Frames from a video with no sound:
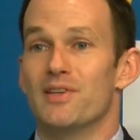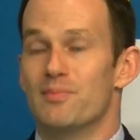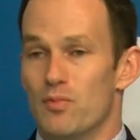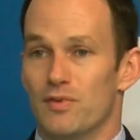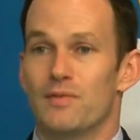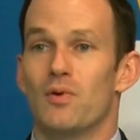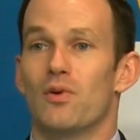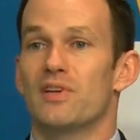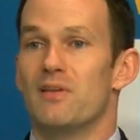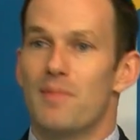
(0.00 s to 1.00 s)
this moving
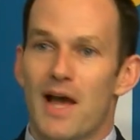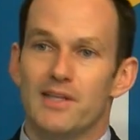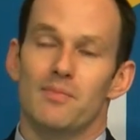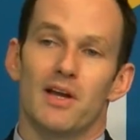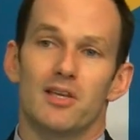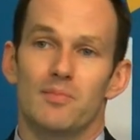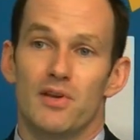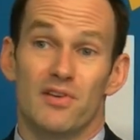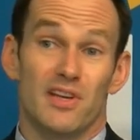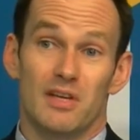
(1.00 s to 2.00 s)
forward, get back to my
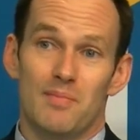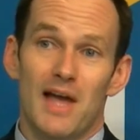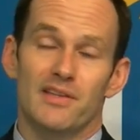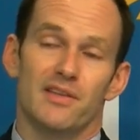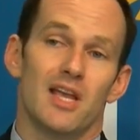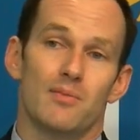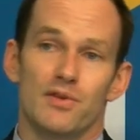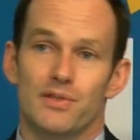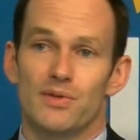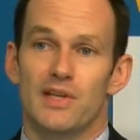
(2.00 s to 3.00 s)
community, and get back to the neighborhood
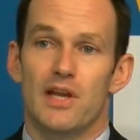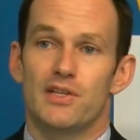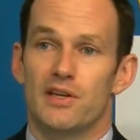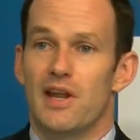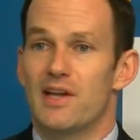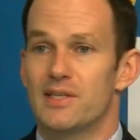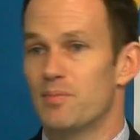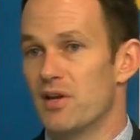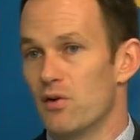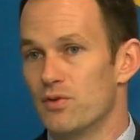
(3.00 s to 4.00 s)
association that I
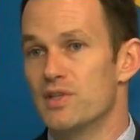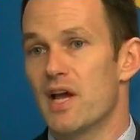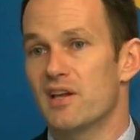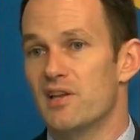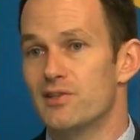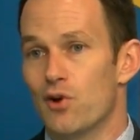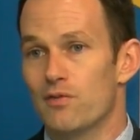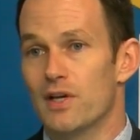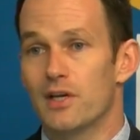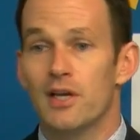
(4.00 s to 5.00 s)
spent over a decade
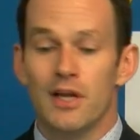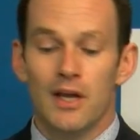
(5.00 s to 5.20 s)
serving?